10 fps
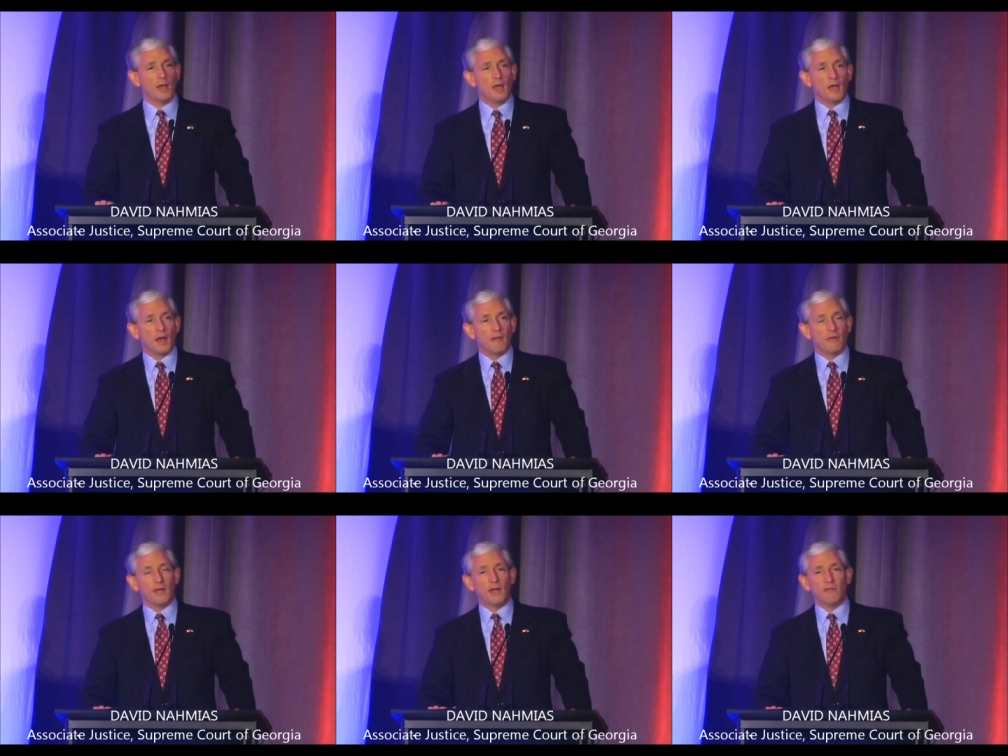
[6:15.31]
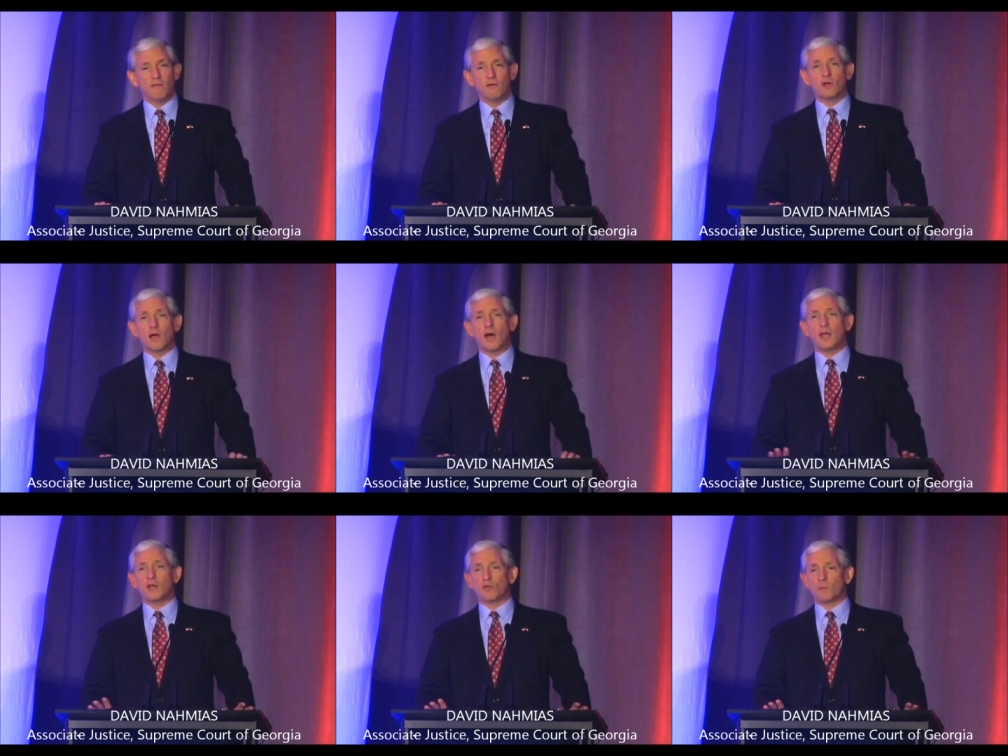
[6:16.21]
I then had the very odd
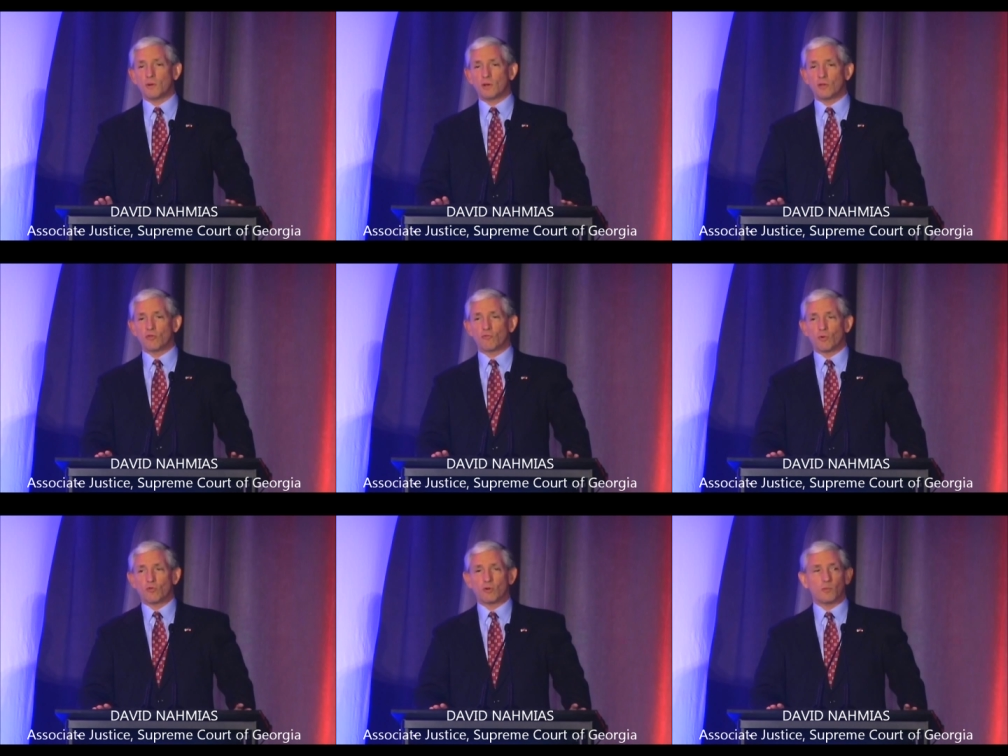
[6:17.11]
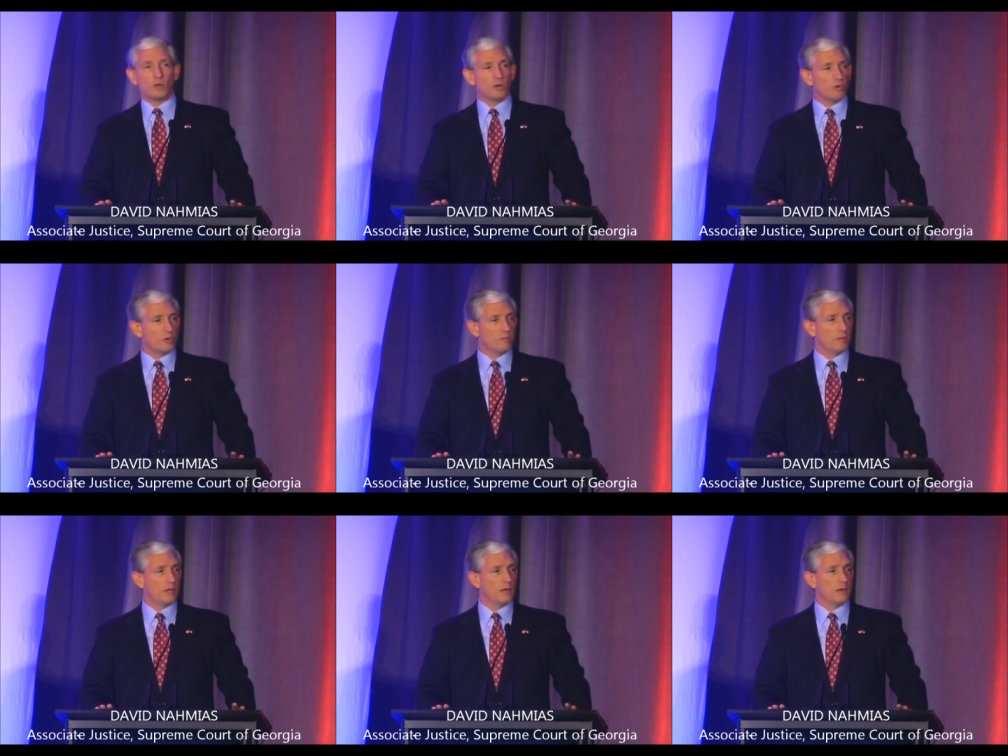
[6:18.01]
experience for someone who had
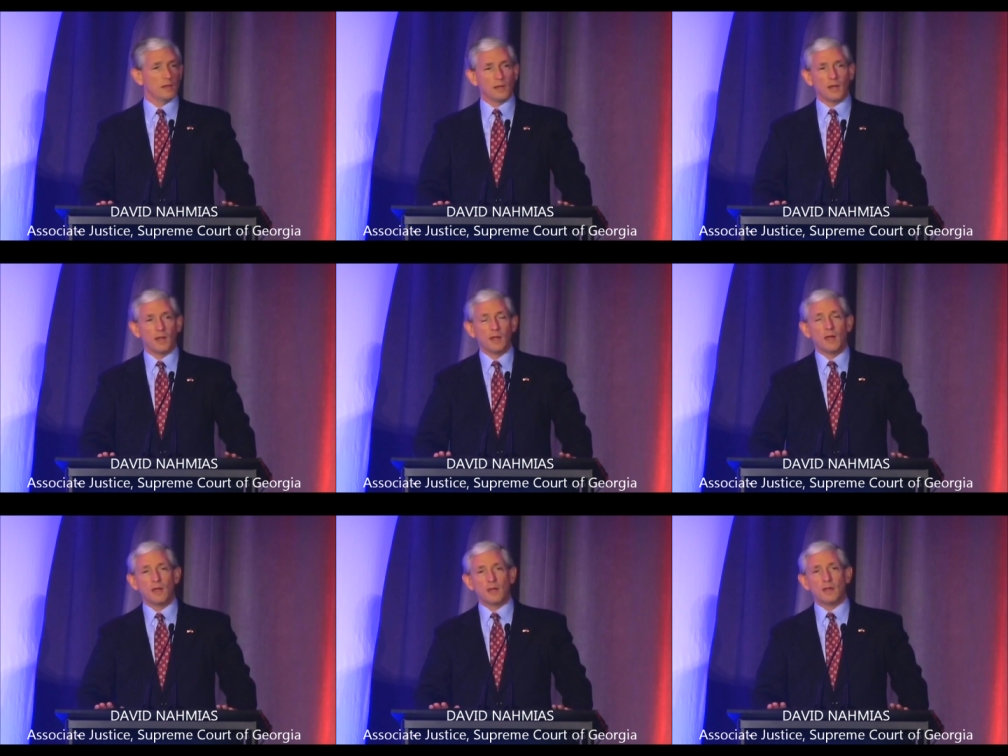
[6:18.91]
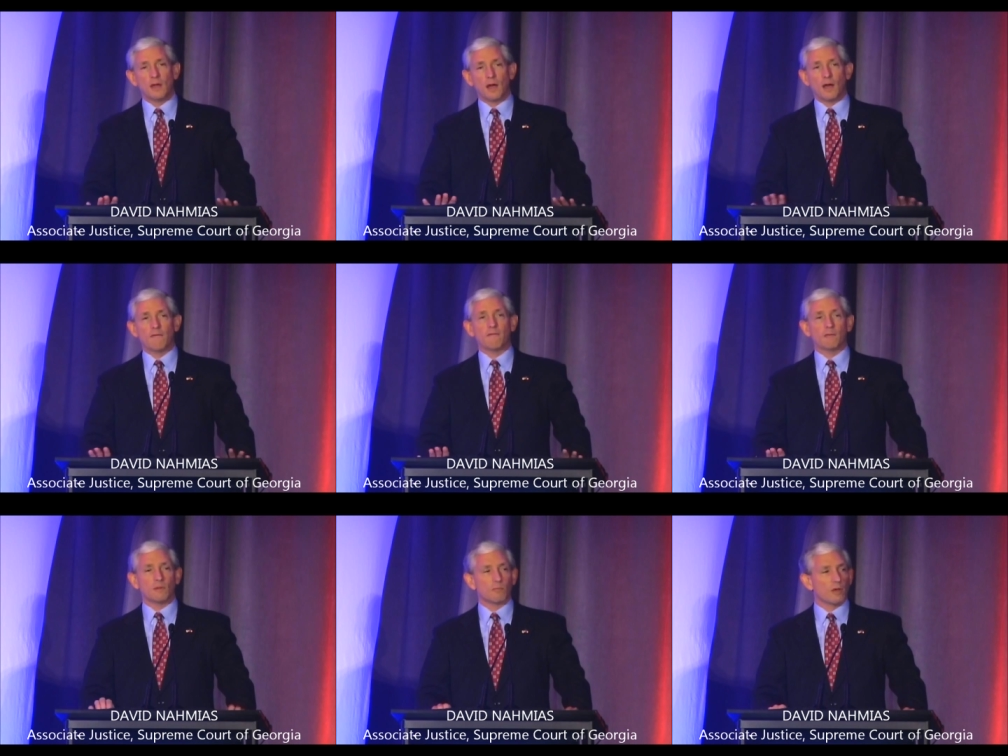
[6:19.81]
been in a uh,
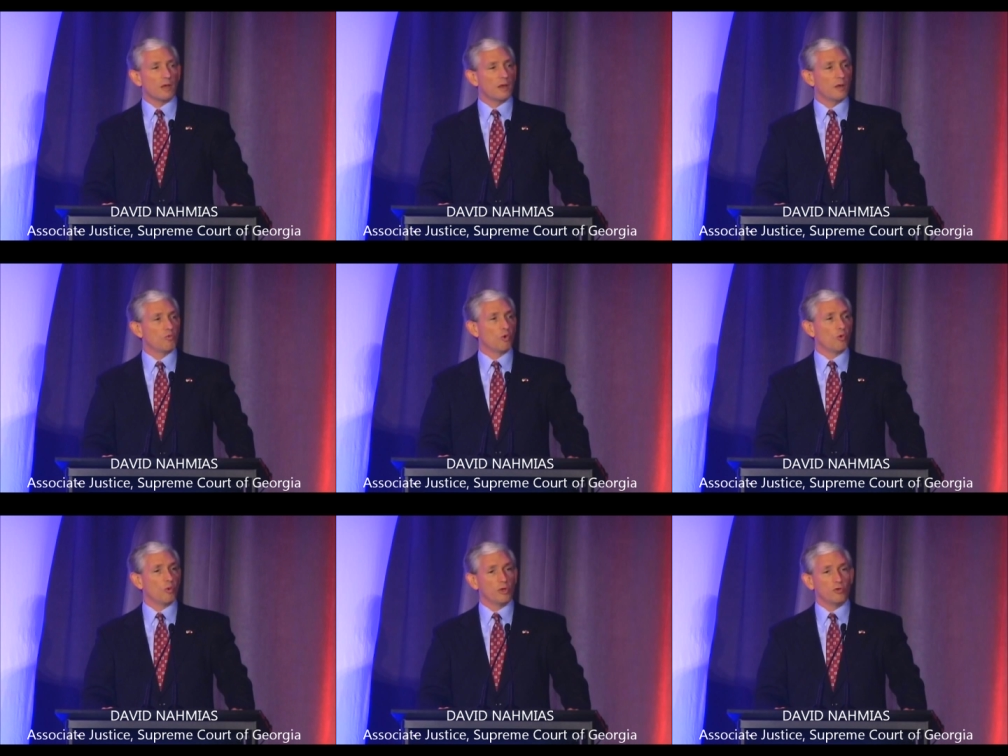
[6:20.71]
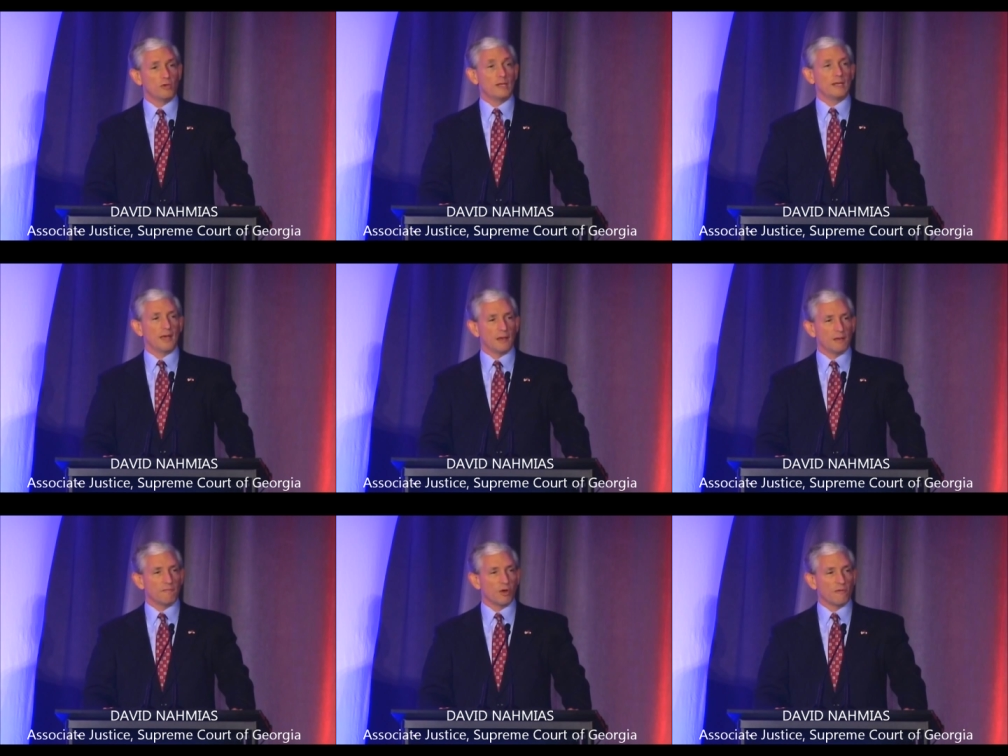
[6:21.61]
in a role where you didn't get
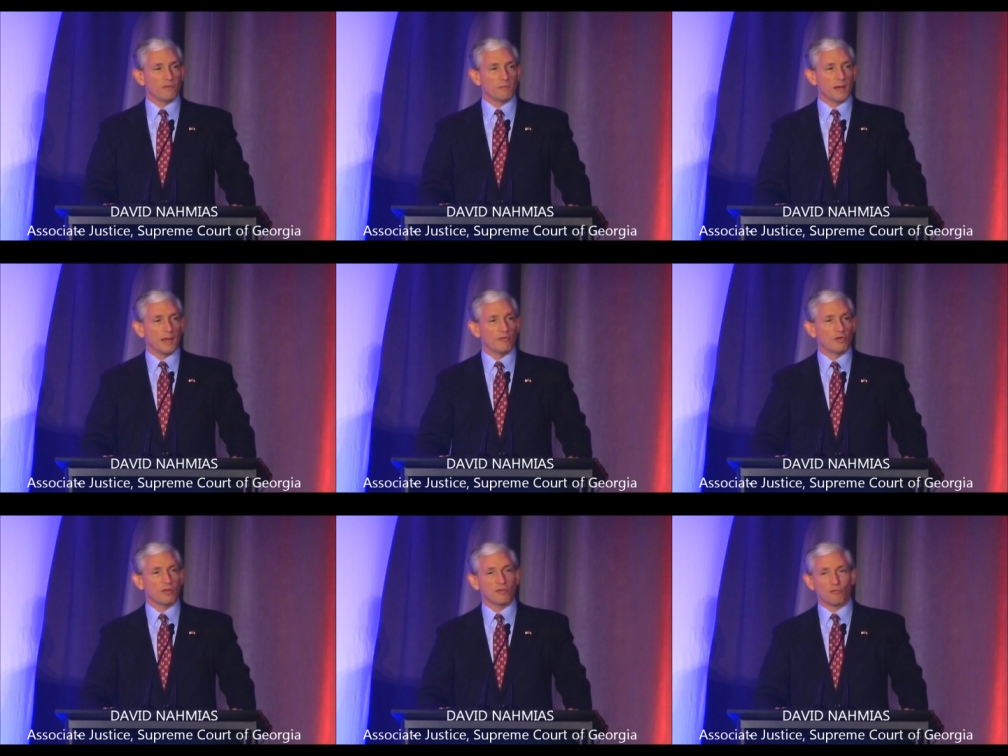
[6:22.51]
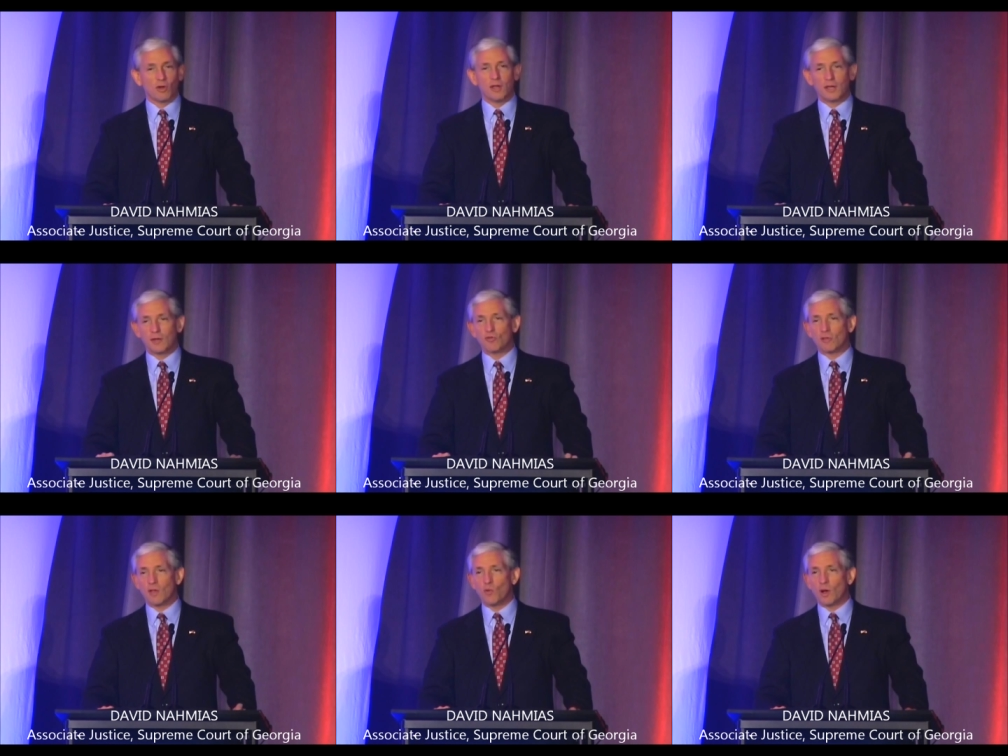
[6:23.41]
involved in politics of running in a
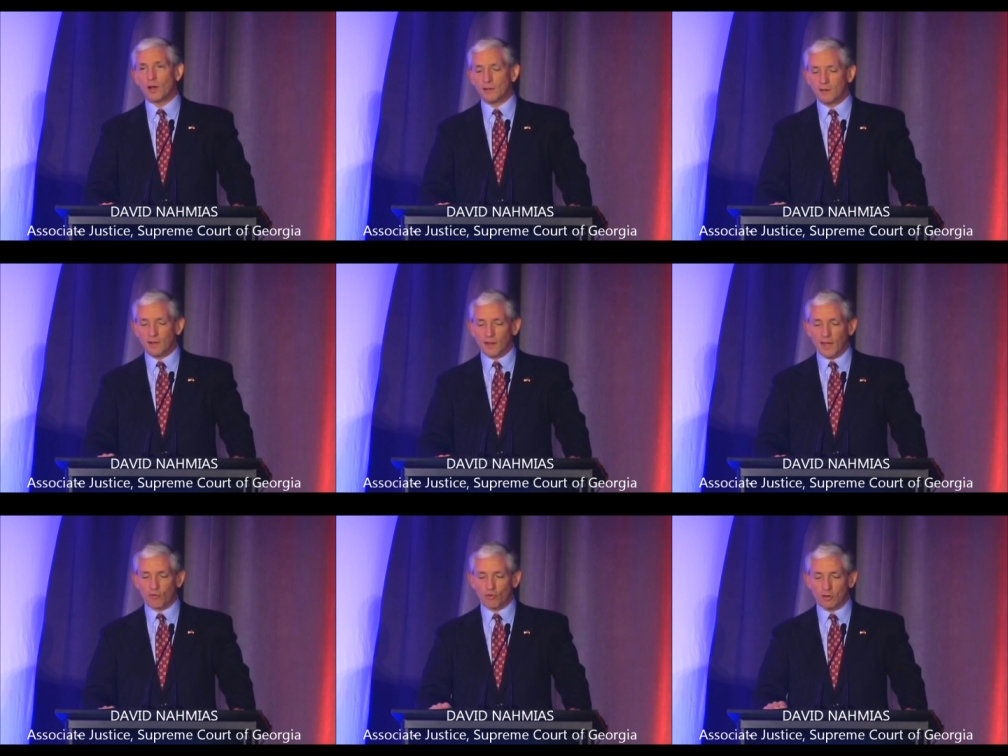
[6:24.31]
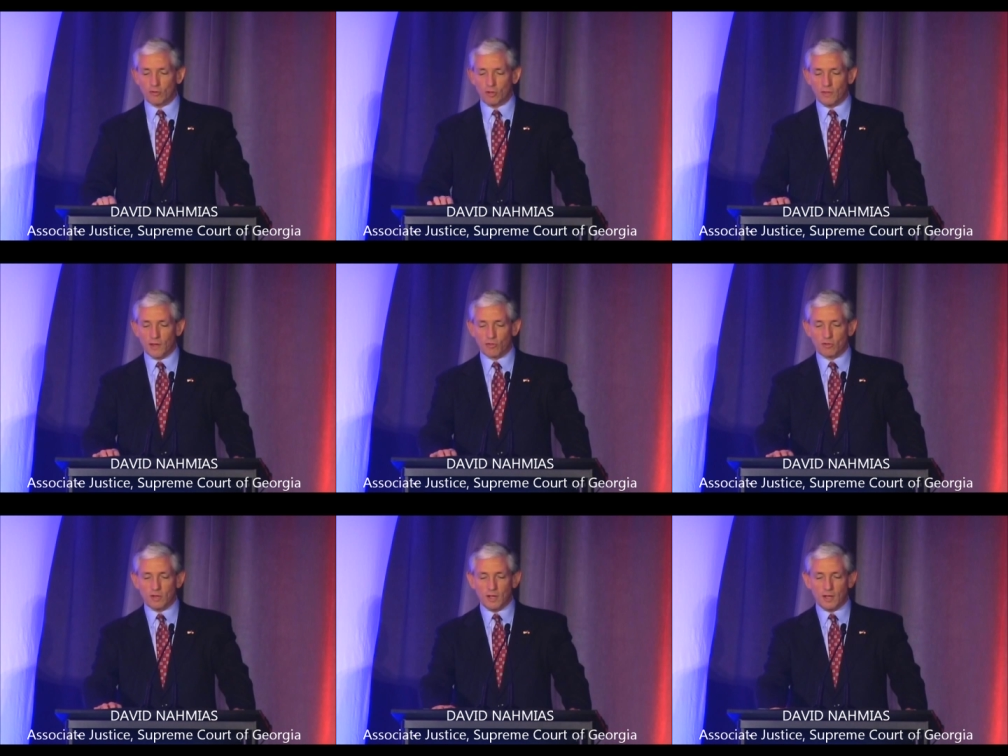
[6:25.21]
statewide election in two thousand
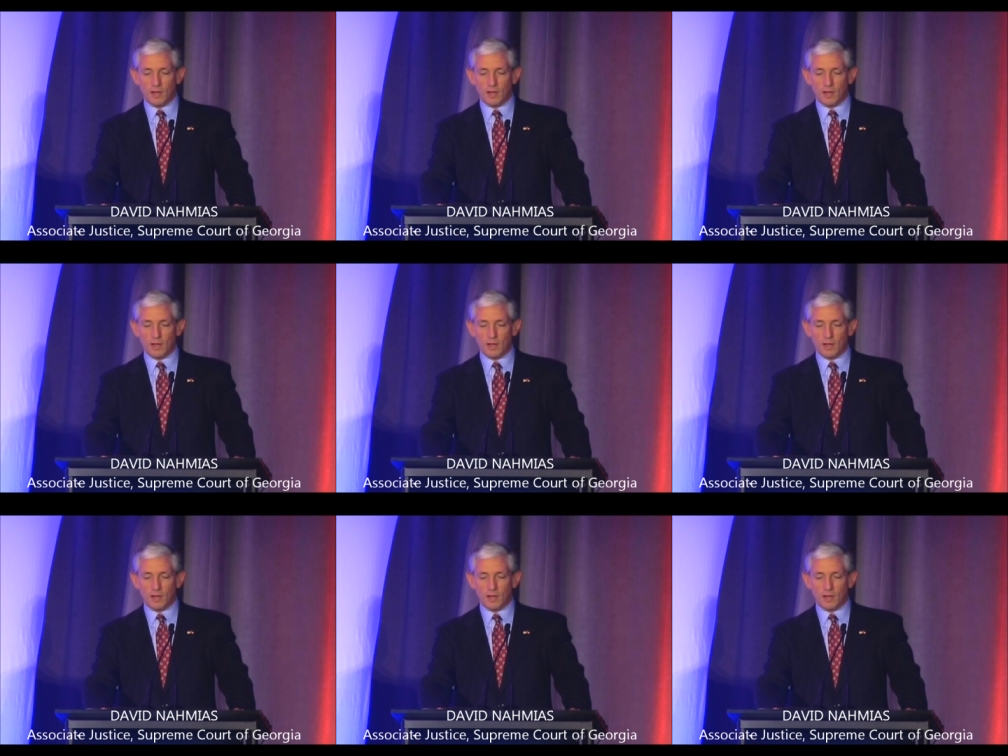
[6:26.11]
ten.